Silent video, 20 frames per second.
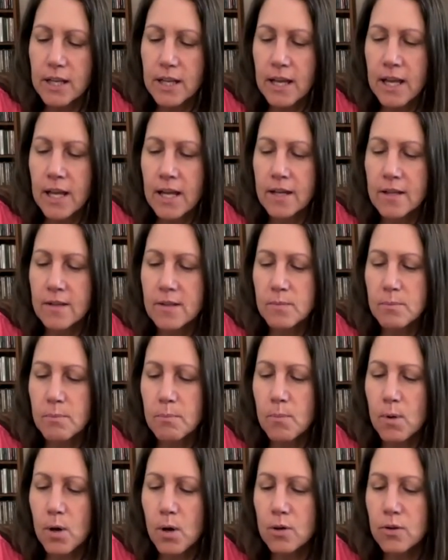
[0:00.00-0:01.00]
has
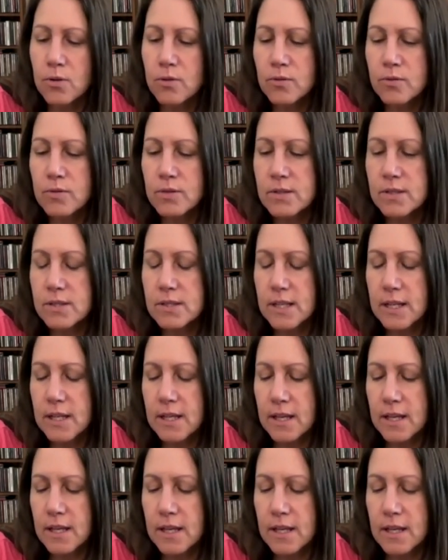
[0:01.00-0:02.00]
modes
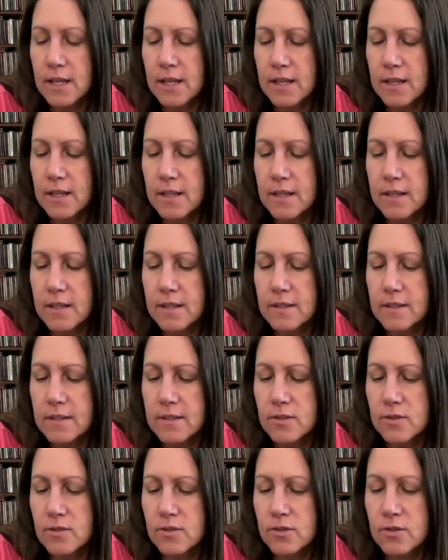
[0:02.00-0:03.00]
and
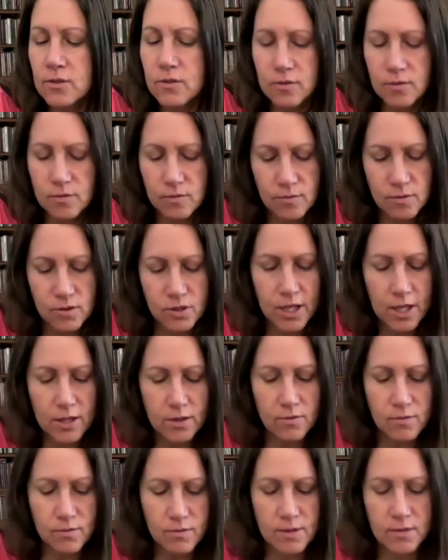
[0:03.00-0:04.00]
2
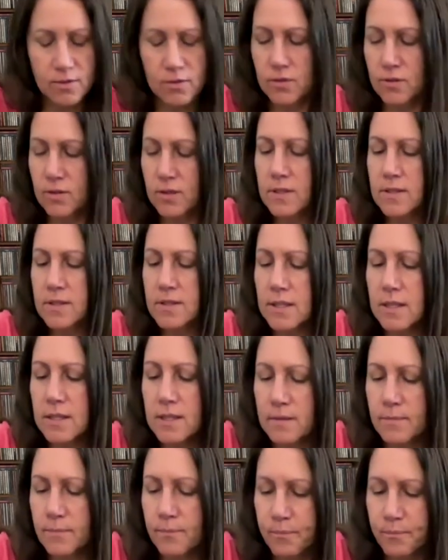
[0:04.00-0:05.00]
channels, as you can
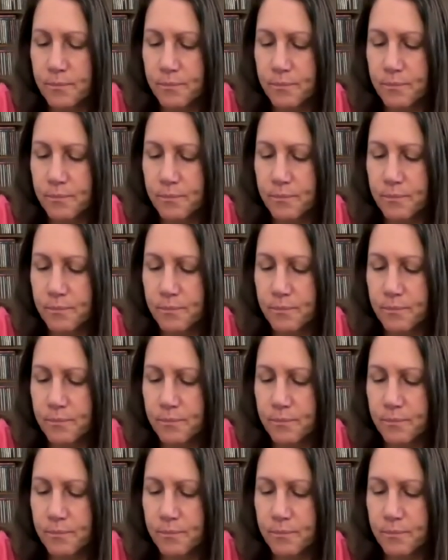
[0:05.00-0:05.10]
see.